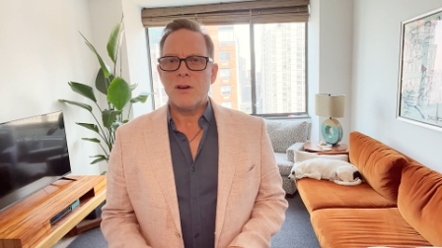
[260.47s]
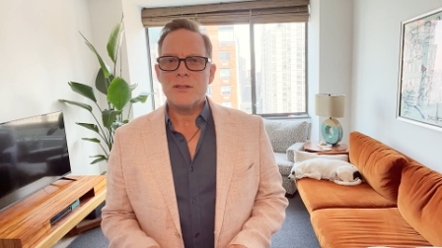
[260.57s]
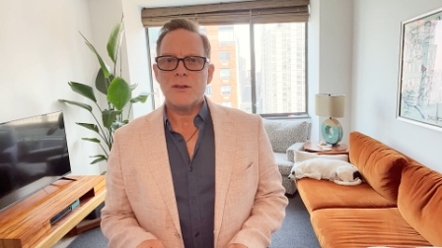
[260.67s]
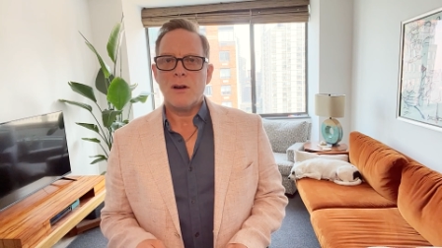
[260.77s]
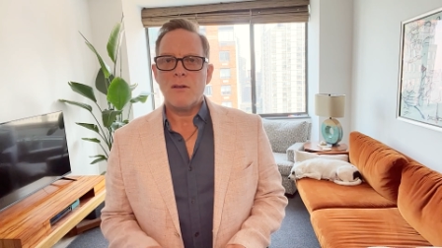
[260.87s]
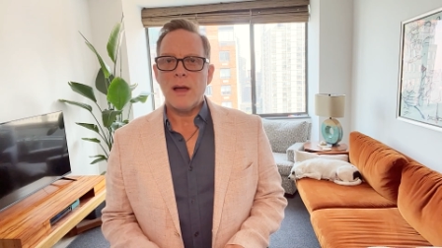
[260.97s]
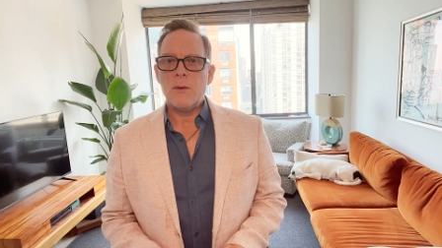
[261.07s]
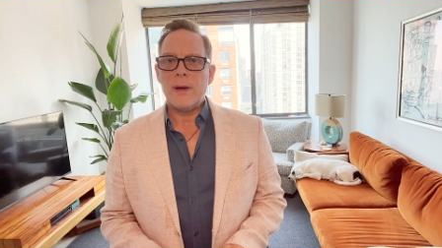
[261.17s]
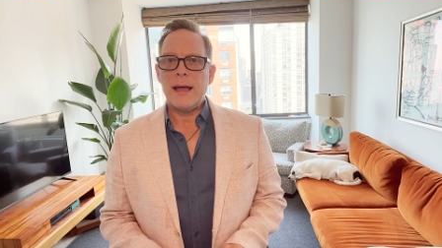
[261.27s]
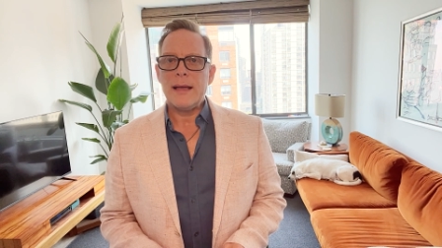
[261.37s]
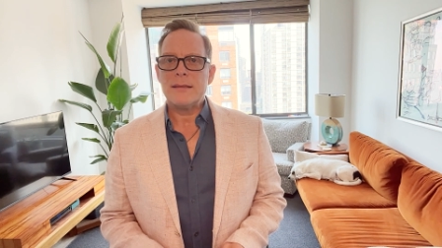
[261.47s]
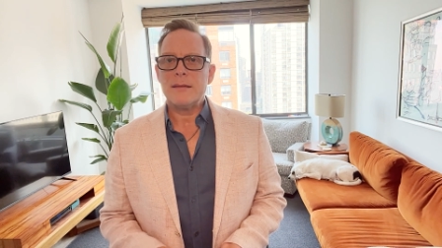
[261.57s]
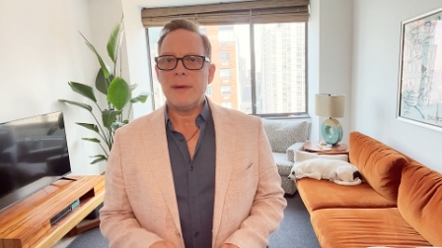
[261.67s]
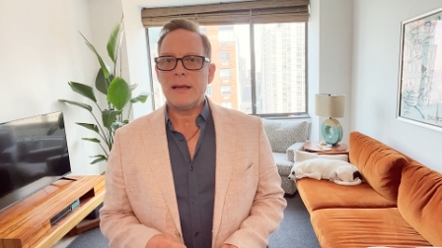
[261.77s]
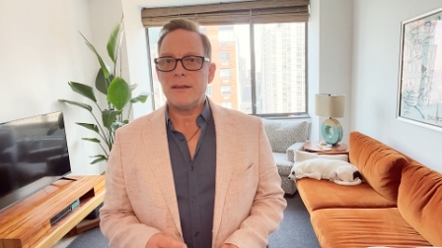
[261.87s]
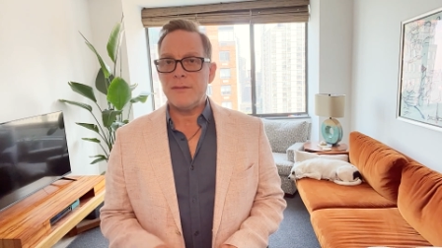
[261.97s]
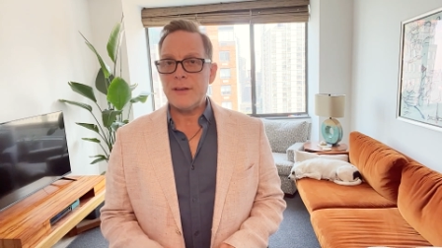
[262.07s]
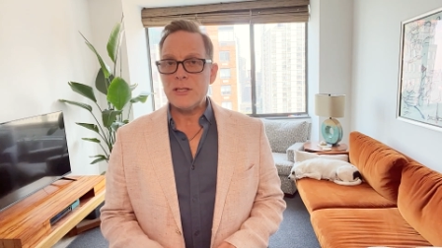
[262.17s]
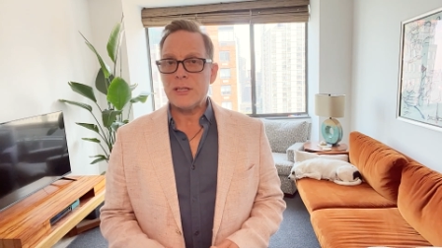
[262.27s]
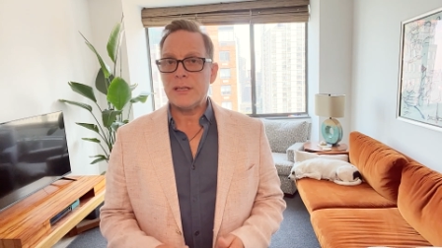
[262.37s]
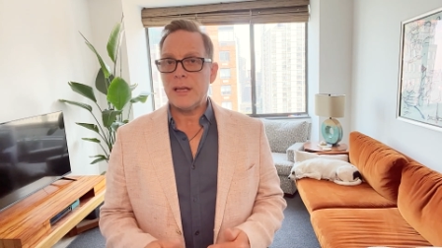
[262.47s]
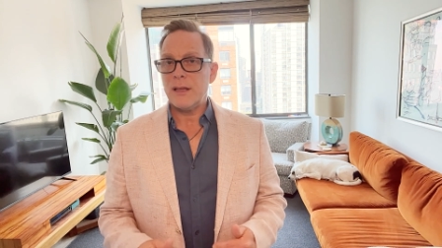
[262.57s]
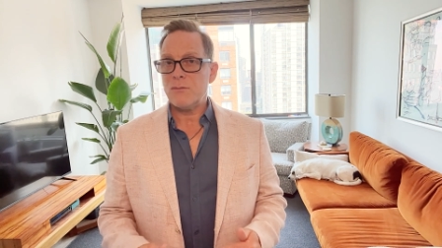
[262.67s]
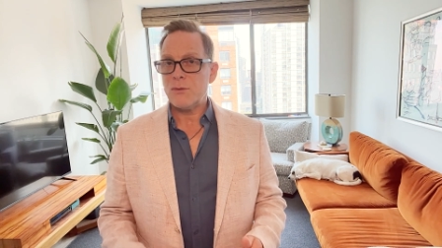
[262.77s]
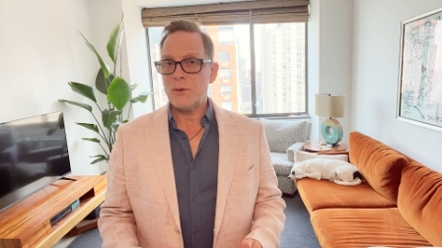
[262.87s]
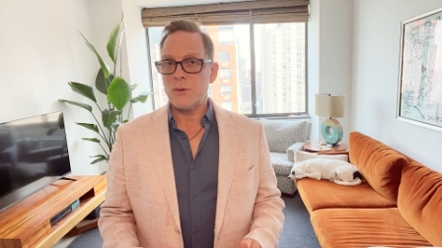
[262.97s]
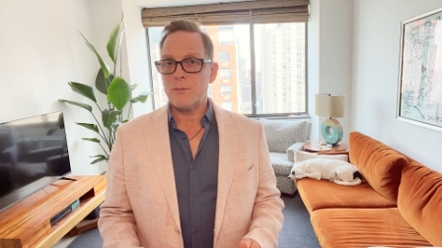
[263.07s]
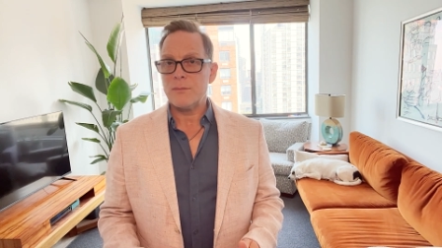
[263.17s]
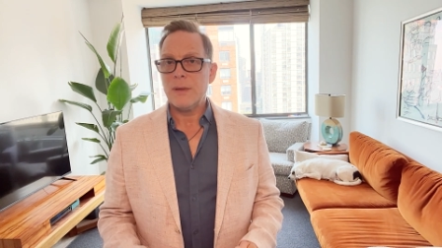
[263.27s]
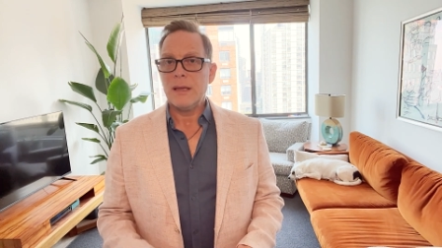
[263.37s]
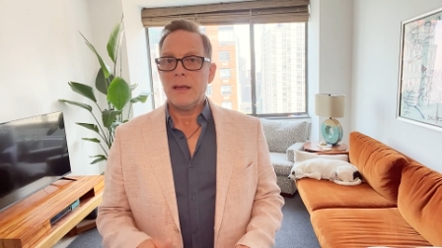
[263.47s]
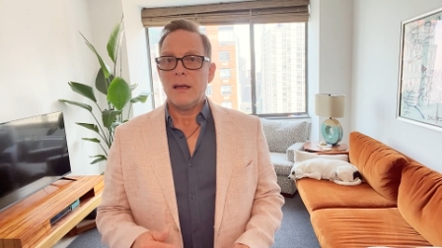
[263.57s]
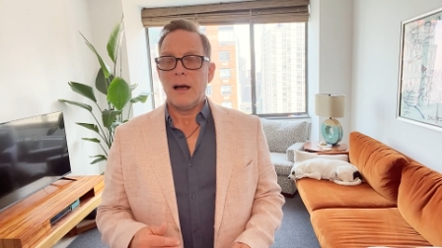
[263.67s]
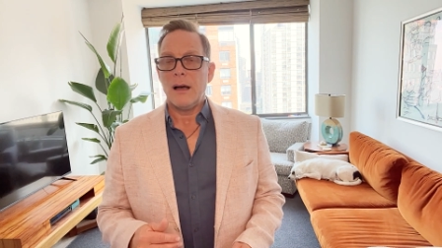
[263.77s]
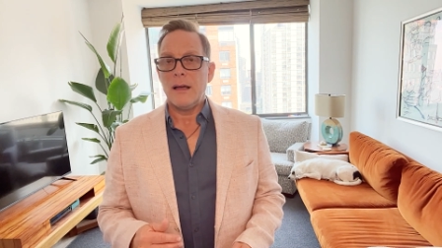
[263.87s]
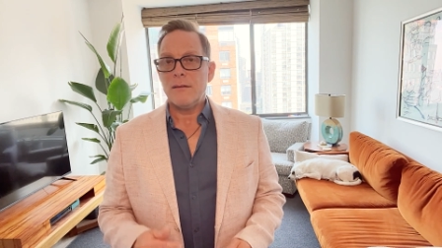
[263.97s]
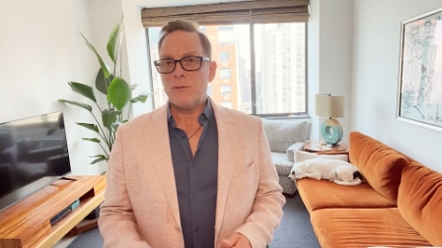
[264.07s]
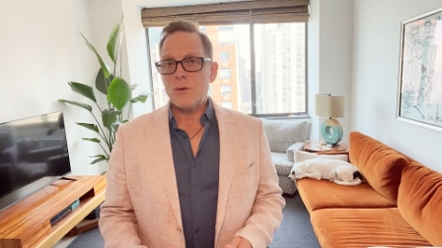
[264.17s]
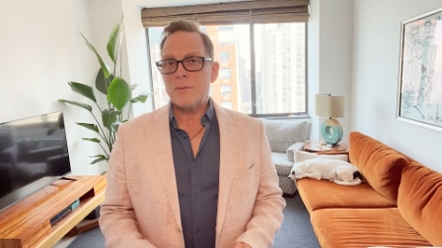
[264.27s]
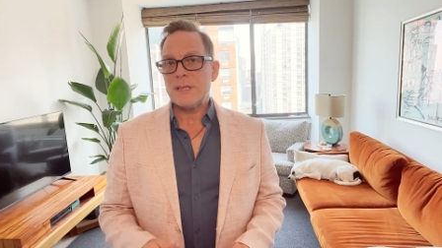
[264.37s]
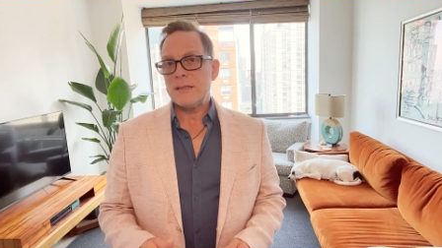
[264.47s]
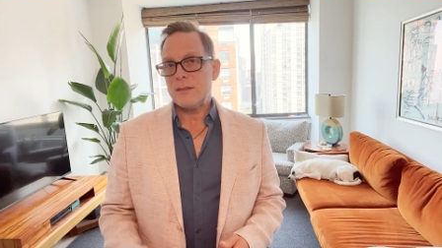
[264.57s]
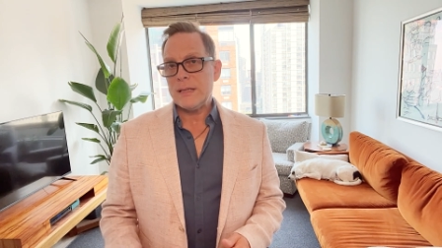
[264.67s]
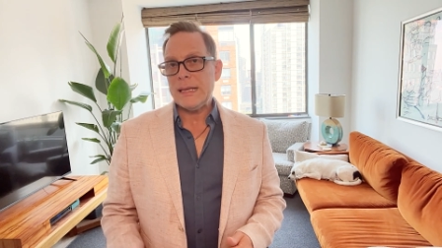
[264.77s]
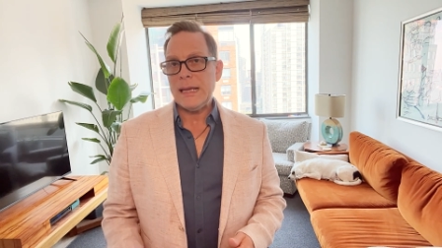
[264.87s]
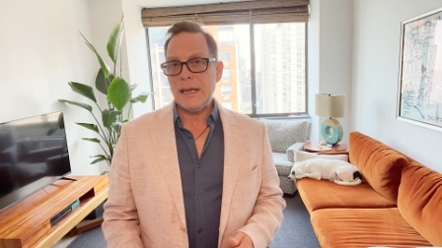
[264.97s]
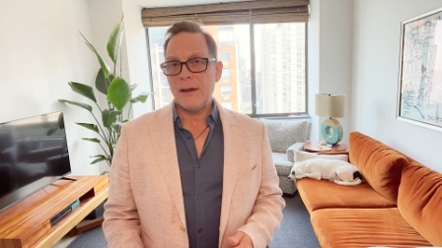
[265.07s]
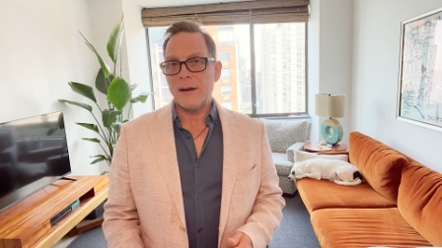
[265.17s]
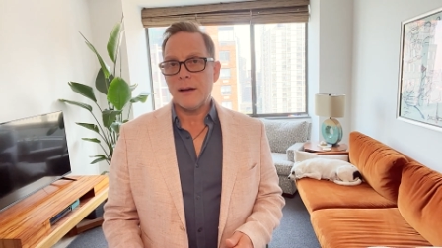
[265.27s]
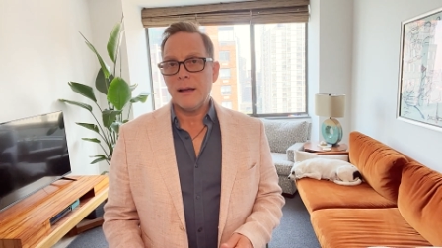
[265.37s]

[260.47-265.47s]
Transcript: are also a great way to make a division in rooms as seen here.